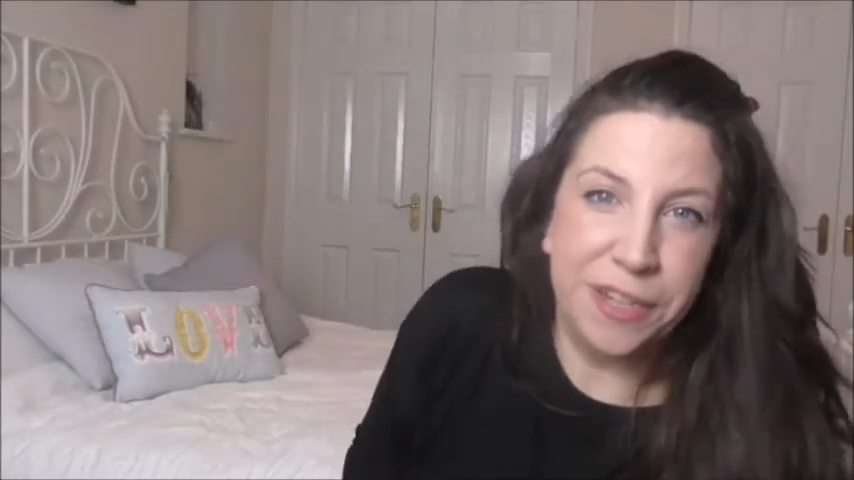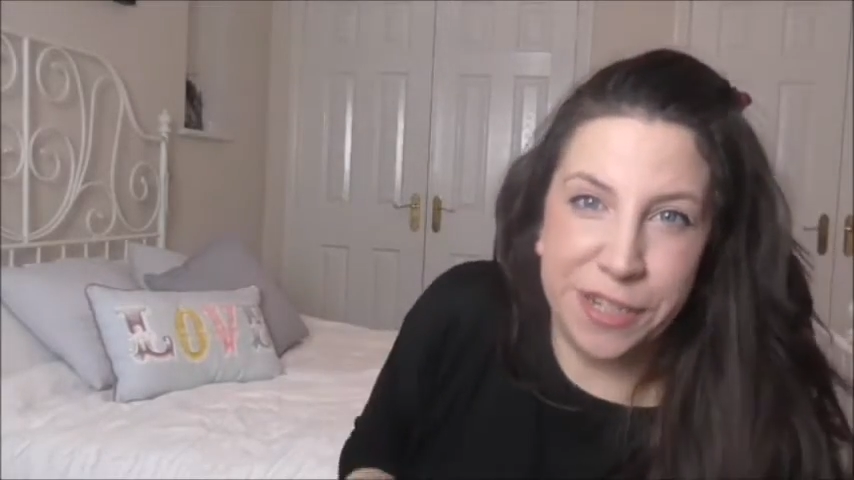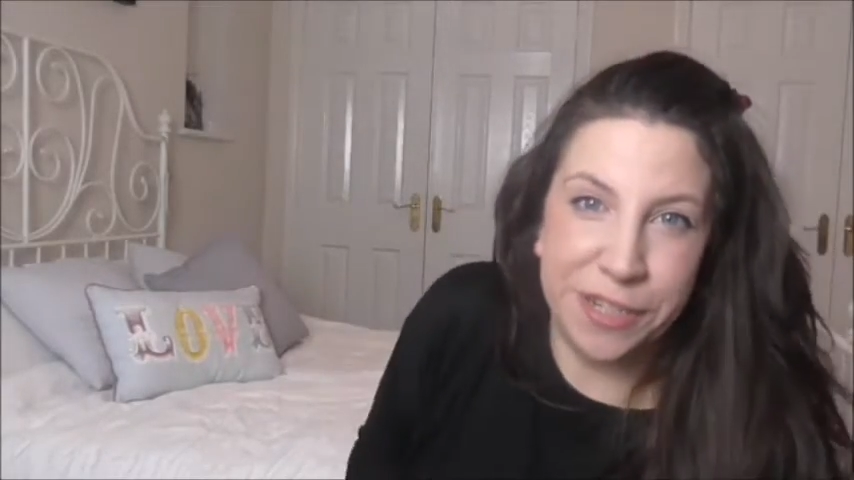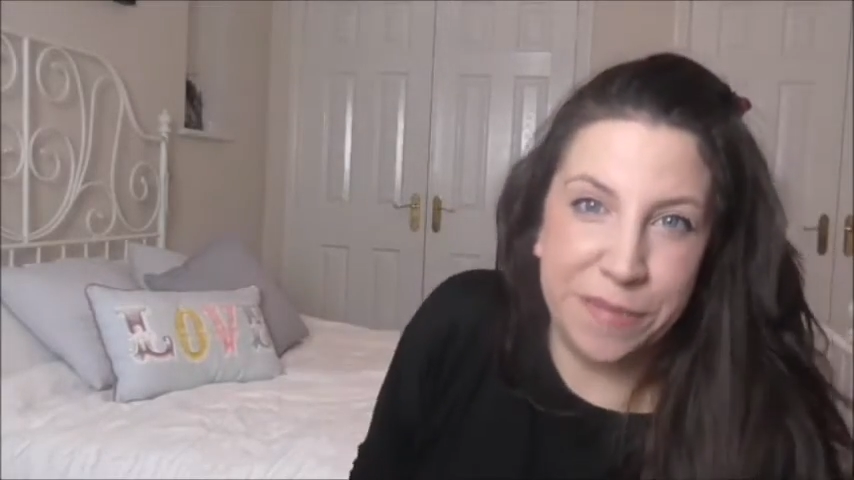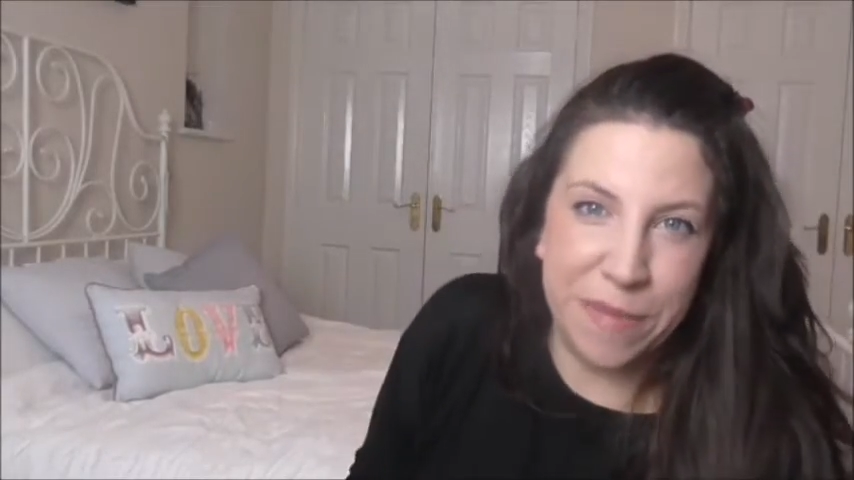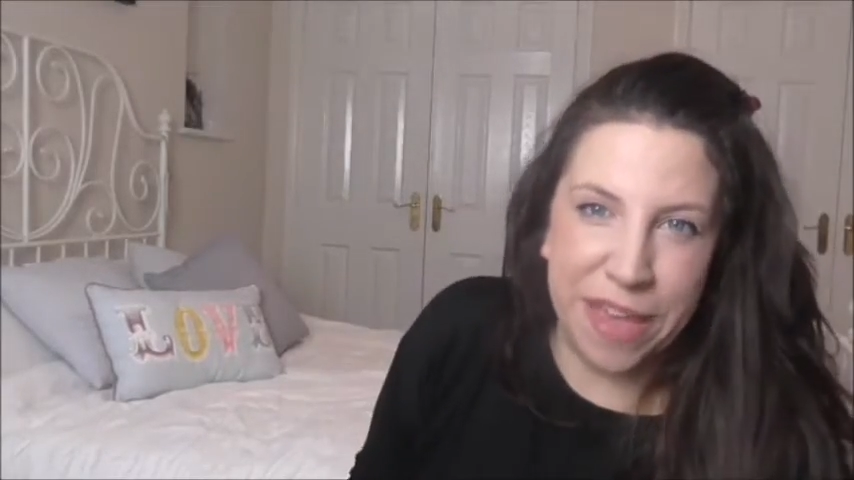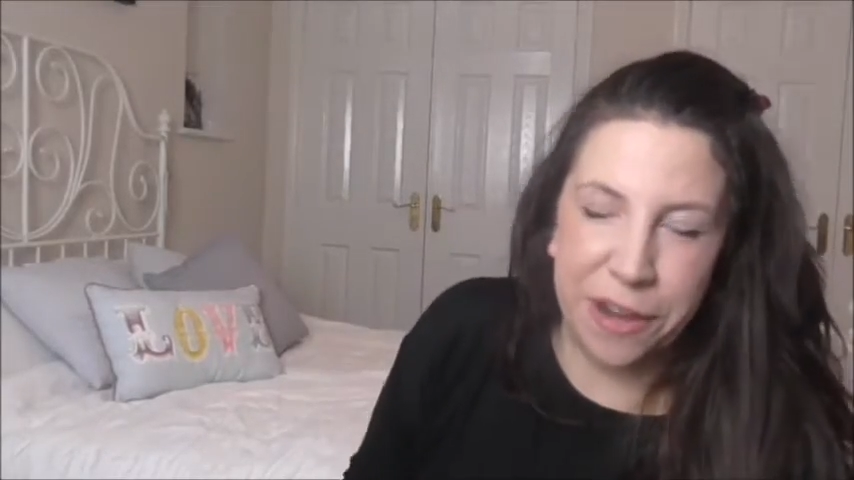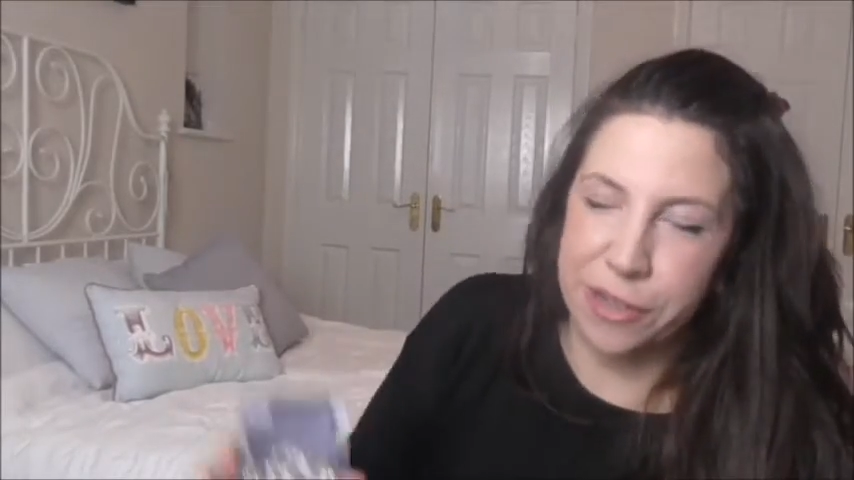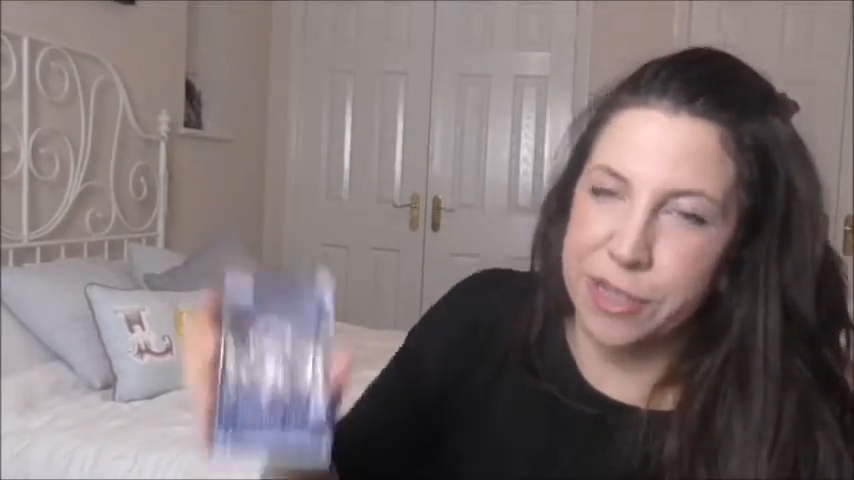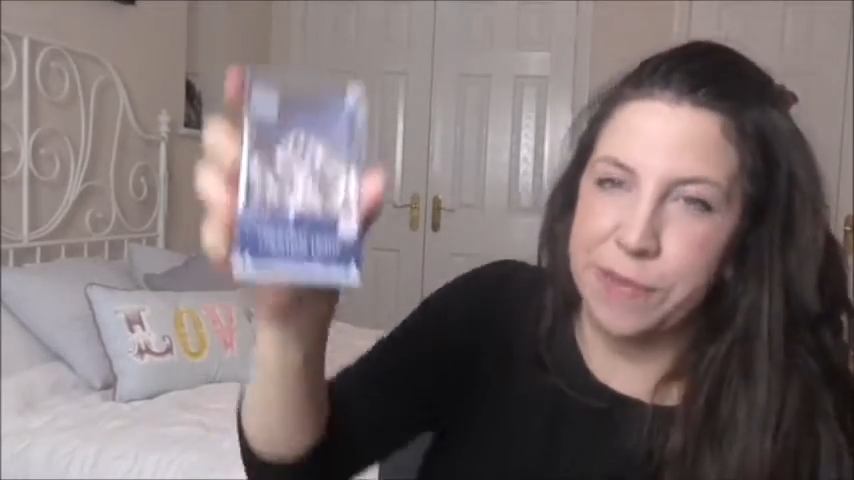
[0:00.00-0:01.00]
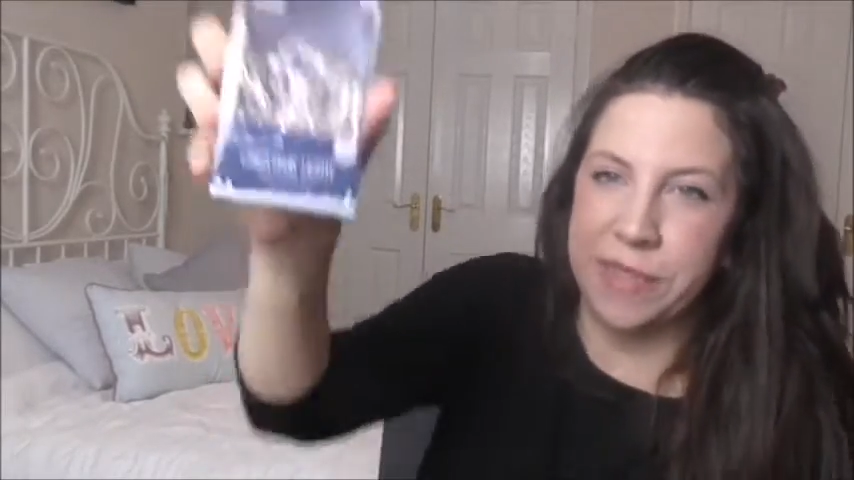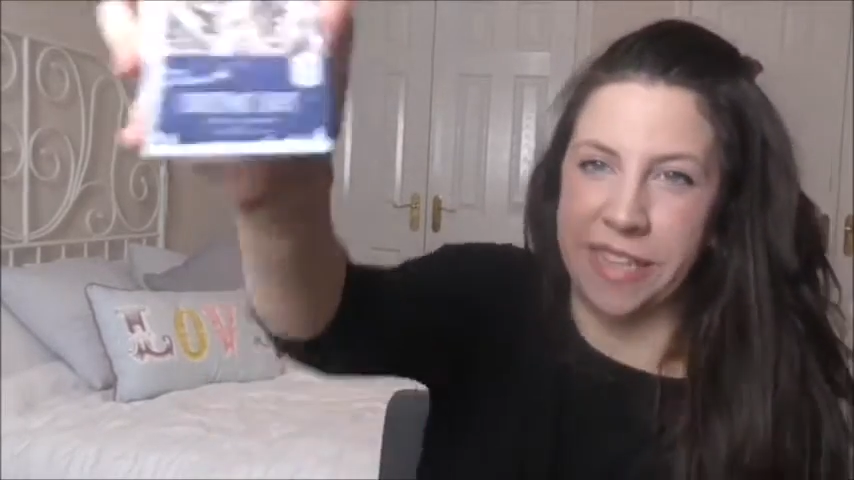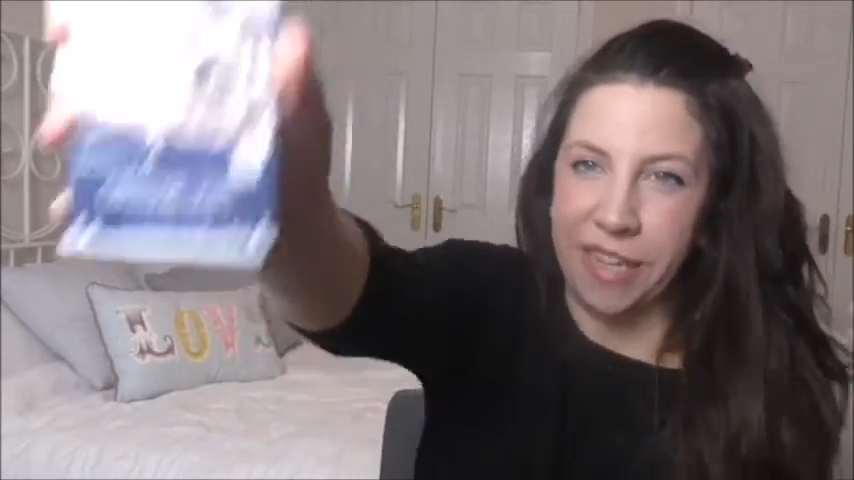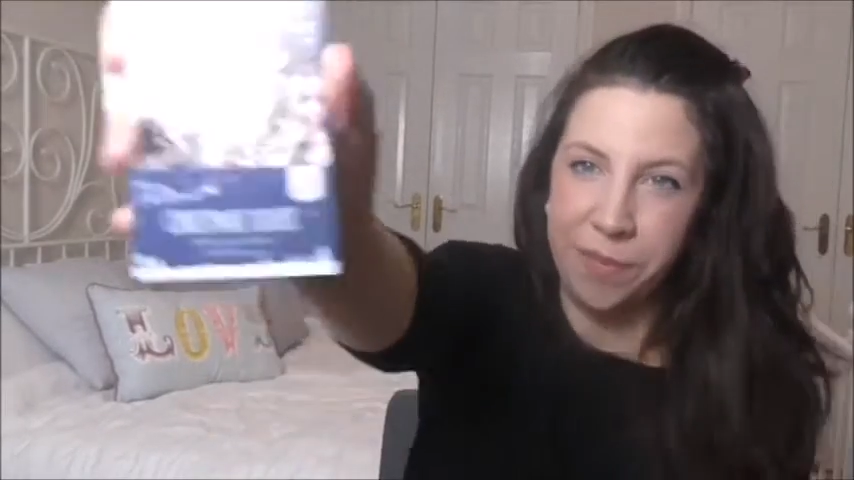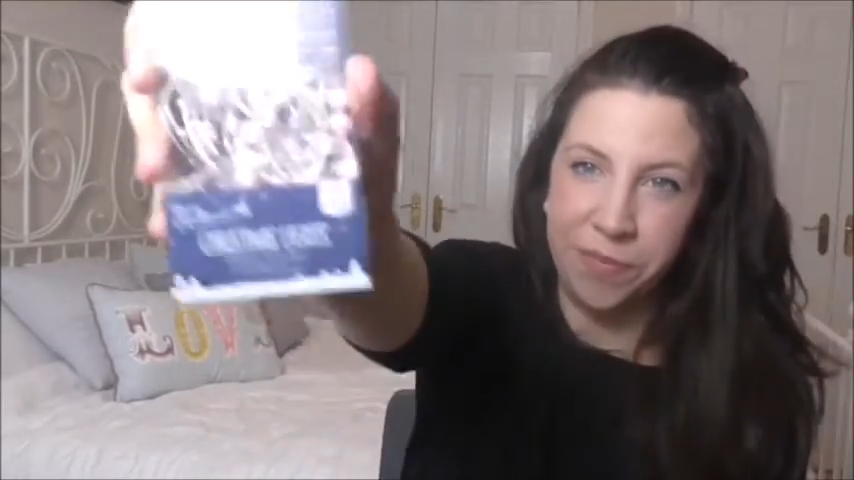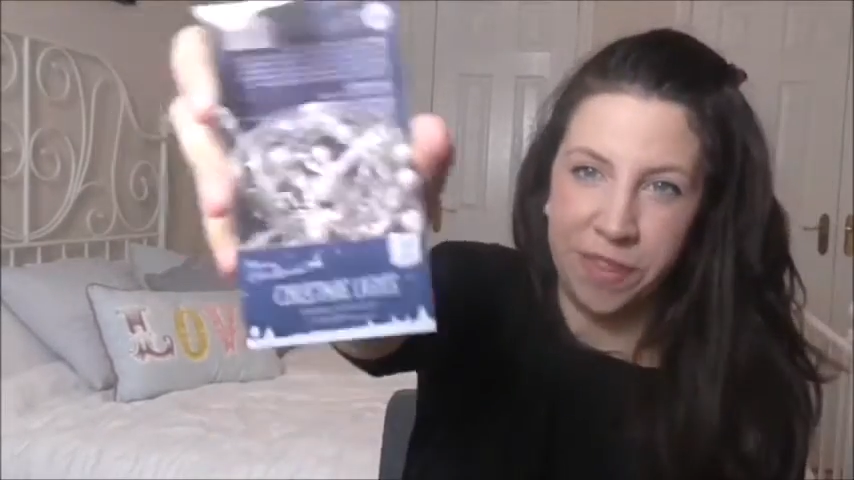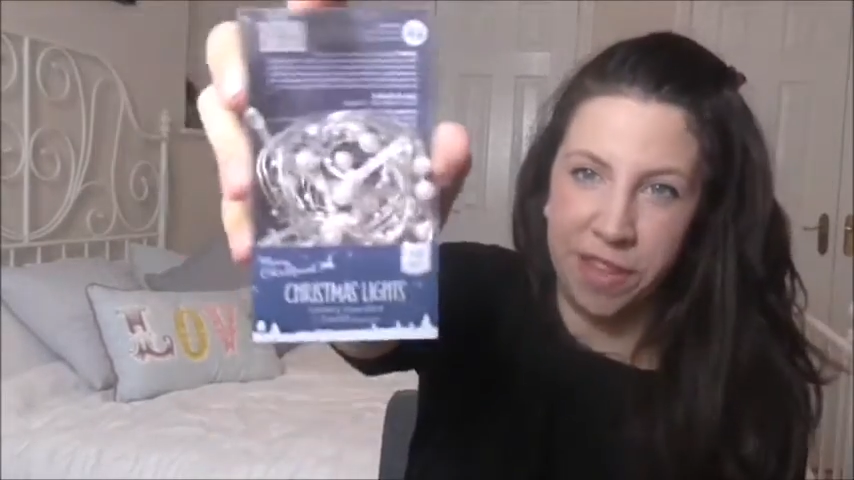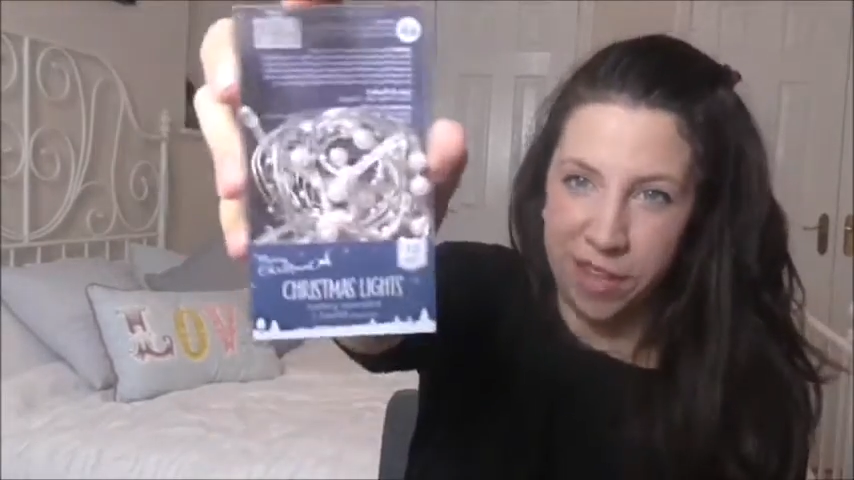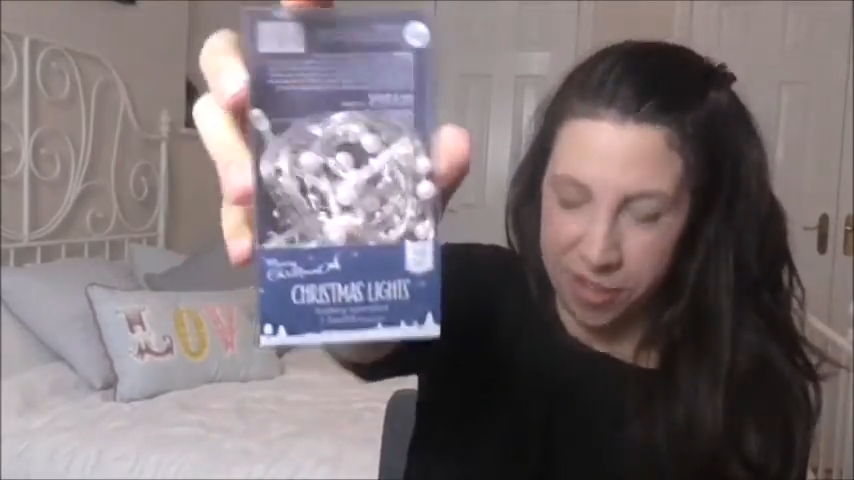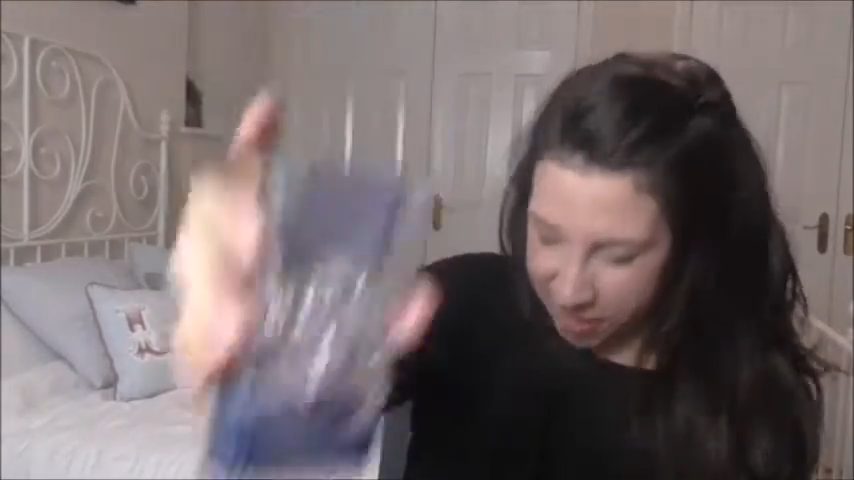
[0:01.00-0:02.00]
just to make it Christmassy.
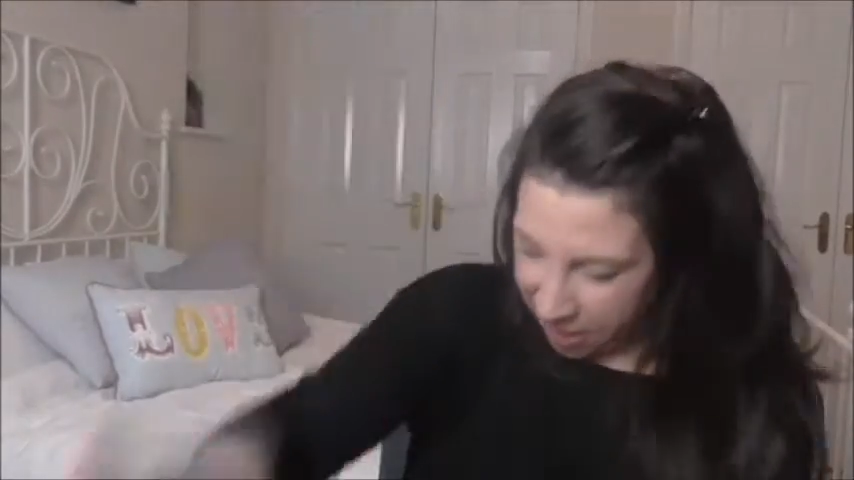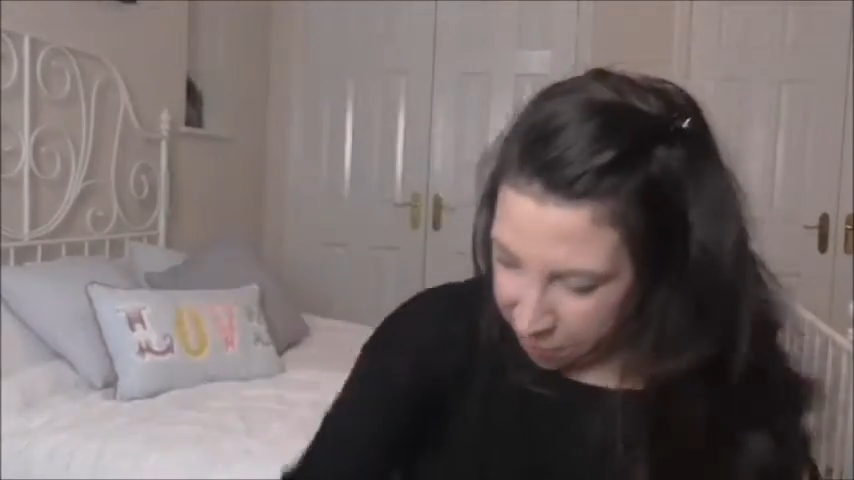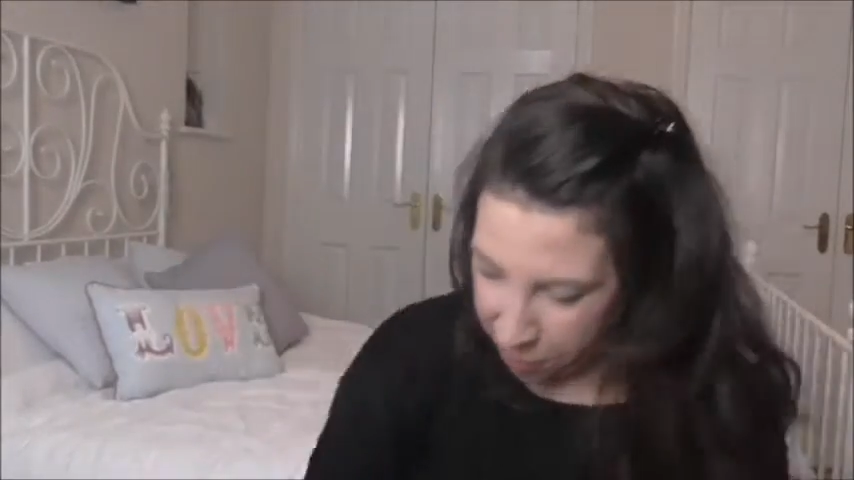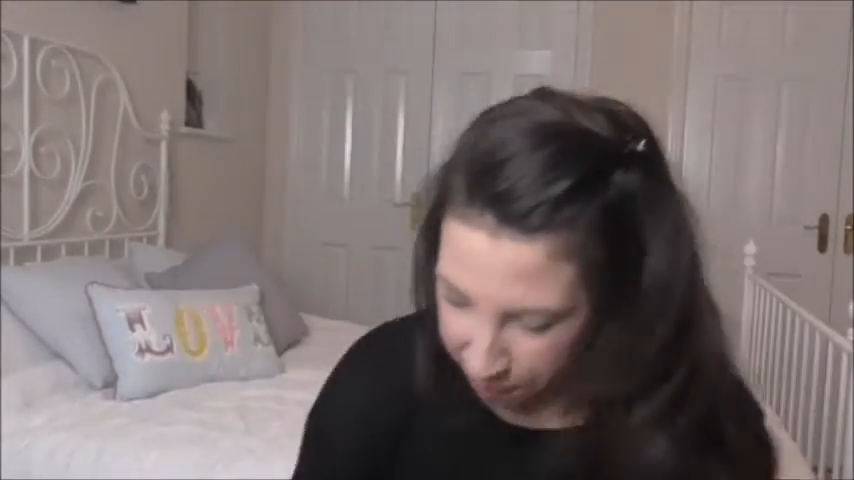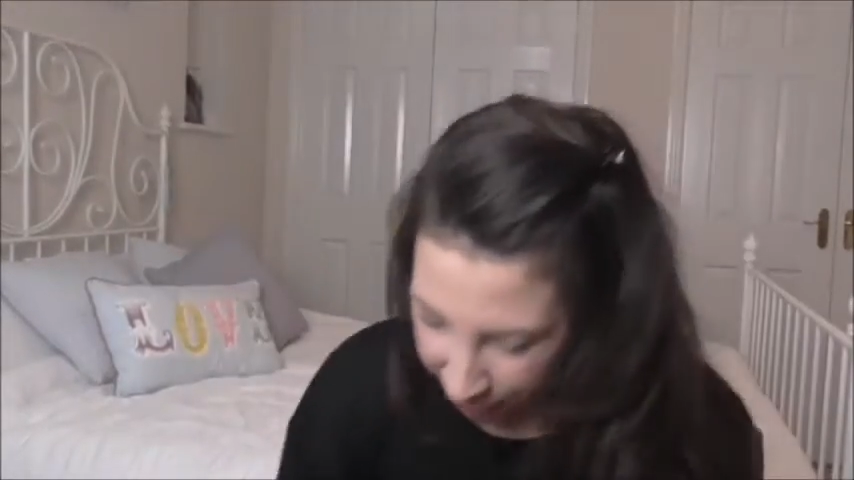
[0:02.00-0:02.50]
So they were a